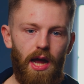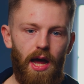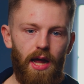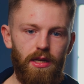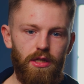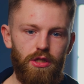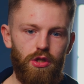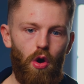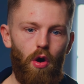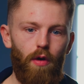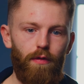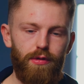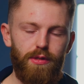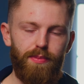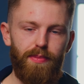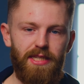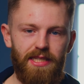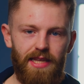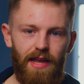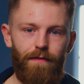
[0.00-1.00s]
and solve
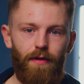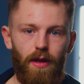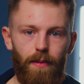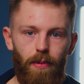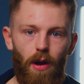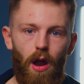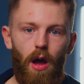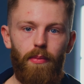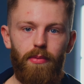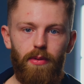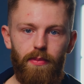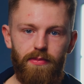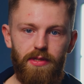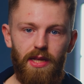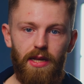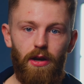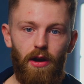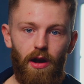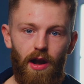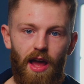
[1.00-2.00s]
specific problems
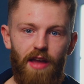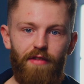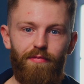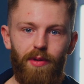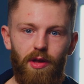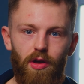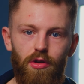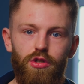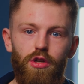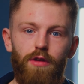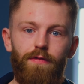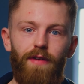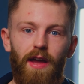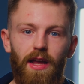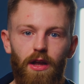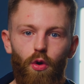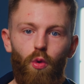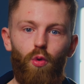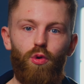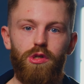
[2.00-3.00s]
in your life because you
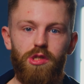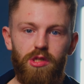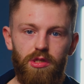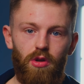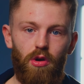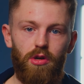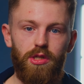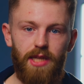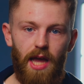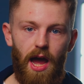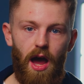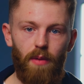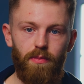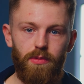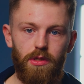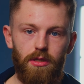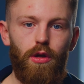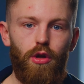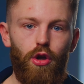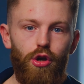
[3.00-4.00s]
think courses are
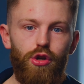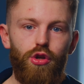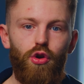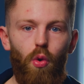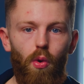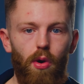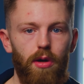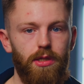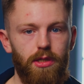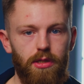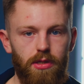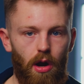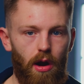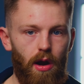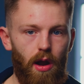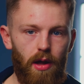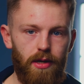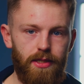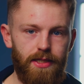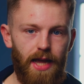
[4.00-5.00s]
scams. Good courses are
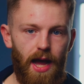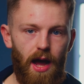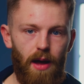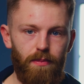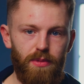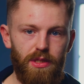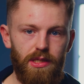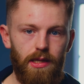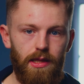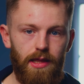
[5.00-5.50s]
not scams.